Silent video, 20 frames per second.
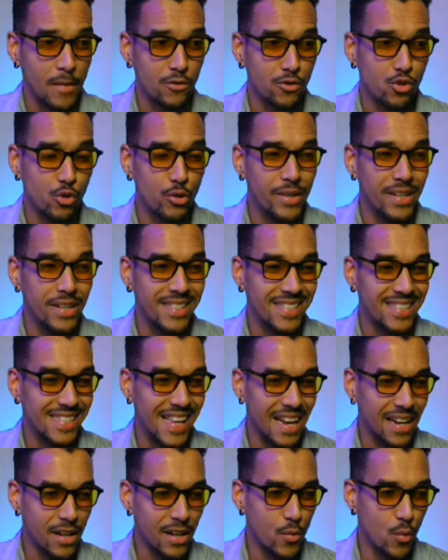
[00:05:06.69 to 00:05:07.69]
During the
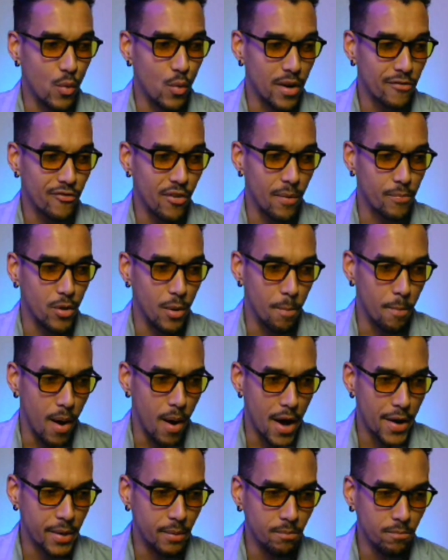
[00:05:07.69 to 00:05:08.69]
second one, from the
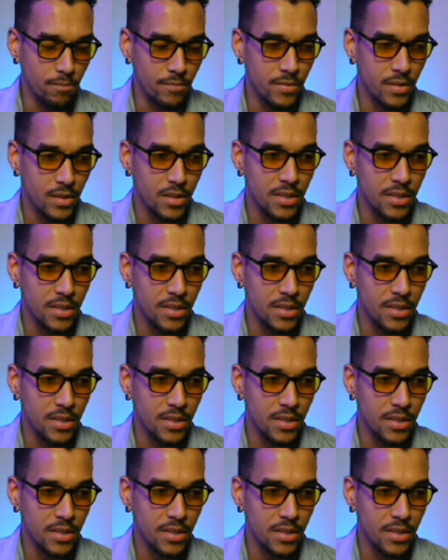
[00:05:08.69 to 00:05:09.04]
bottom